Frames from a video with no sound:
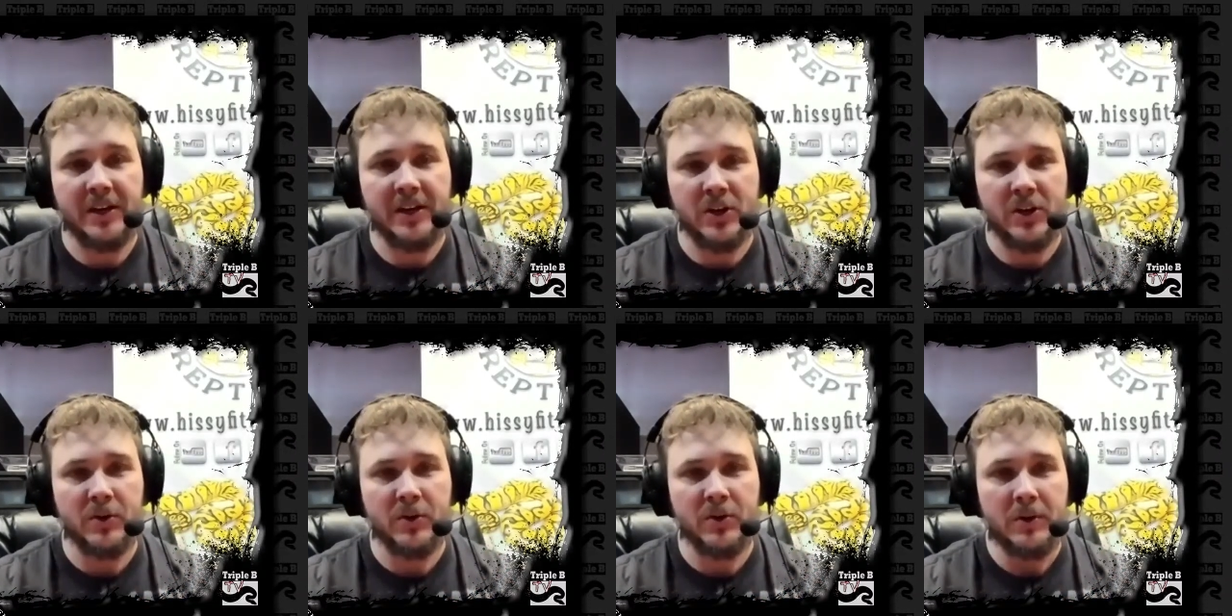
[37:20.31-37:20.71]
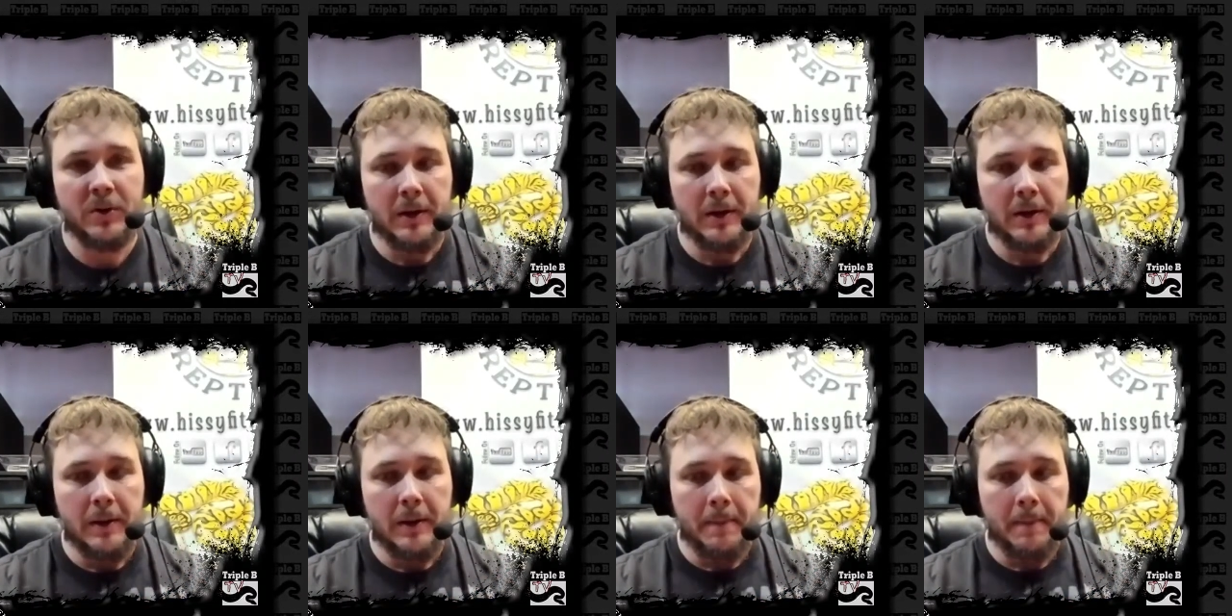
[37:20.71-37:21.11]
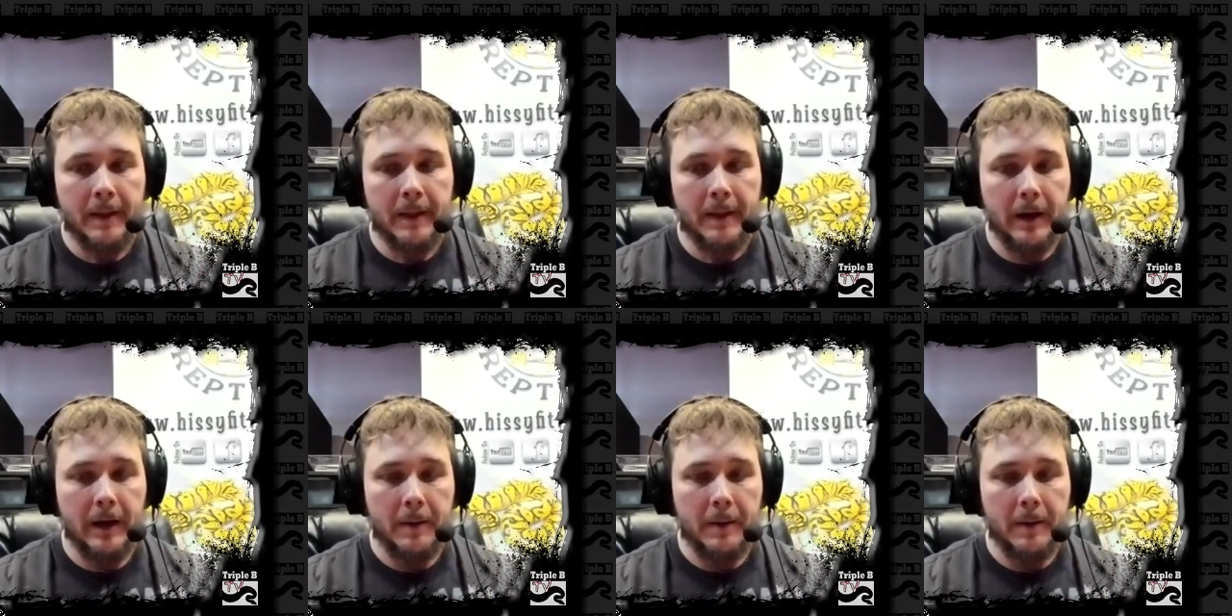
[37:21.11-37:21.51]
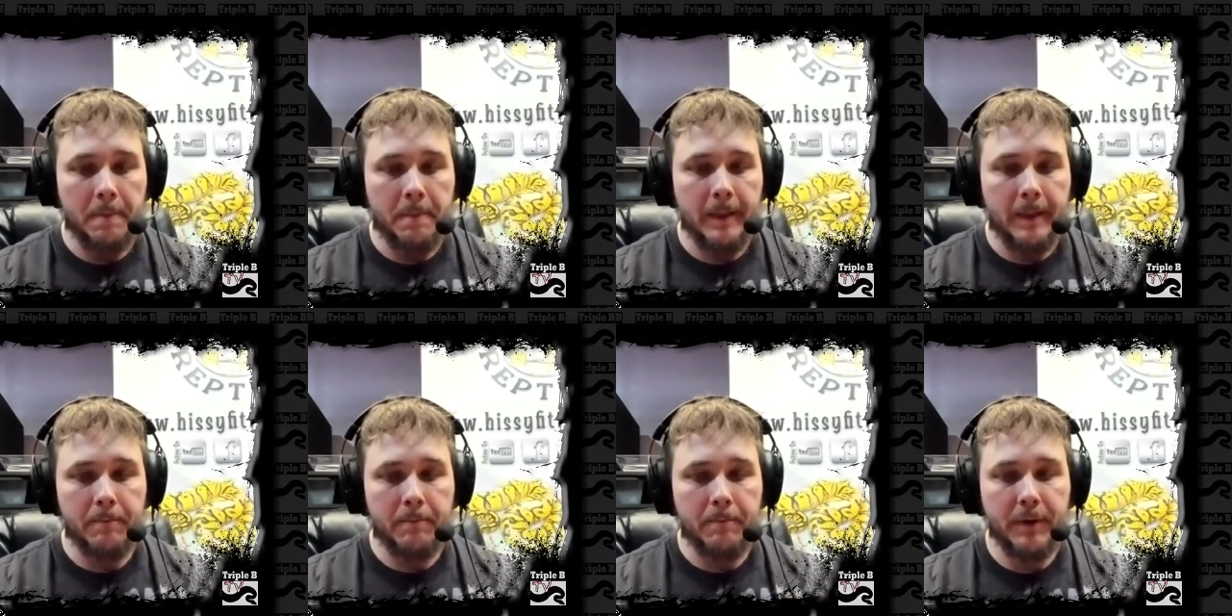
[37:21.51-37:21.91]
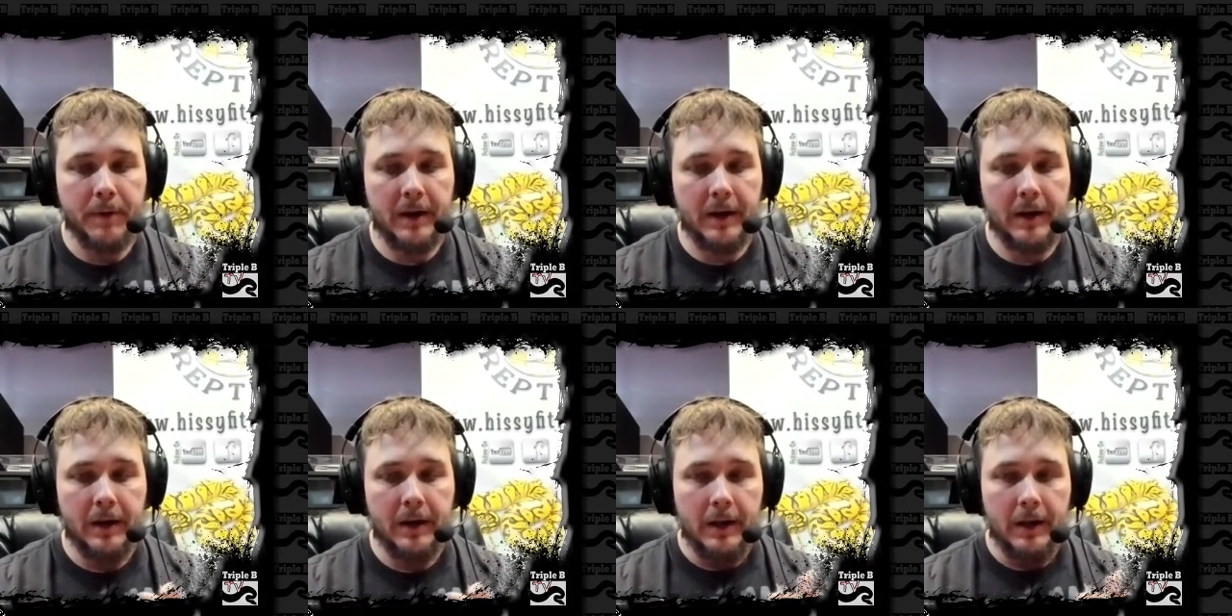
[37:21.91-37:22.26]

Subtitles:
you know. But